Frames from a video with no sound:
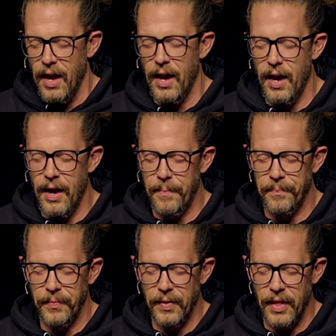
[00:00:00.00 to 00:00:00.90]

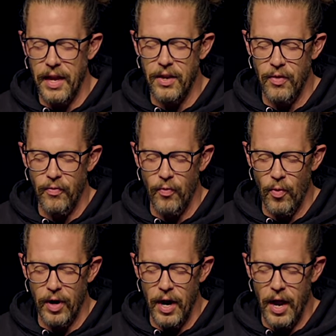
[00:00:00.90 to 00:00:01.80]
Thank you
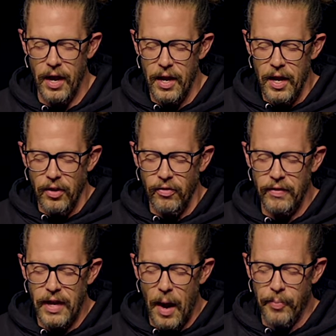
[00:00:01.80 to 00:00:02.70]
for
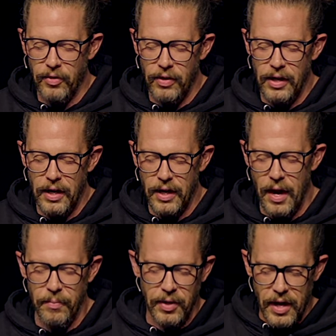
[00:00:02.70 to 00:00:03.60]
just the opportunity to
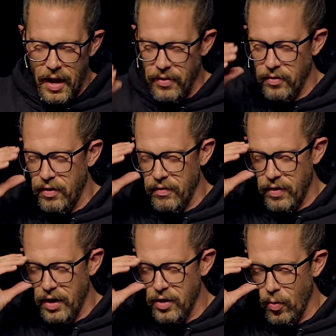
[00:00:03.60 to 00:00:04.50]
come together, to
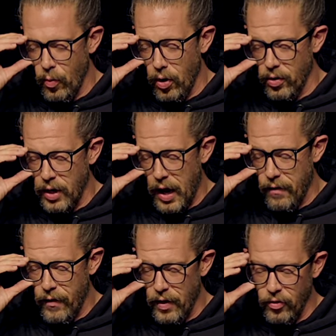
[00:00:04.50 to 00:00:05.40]
study your word, to
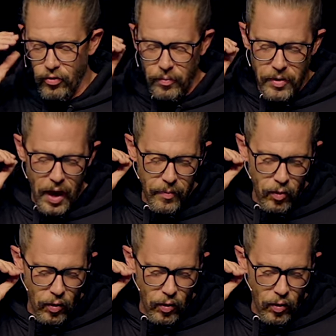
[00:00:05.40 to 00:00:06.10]
have fellowship time.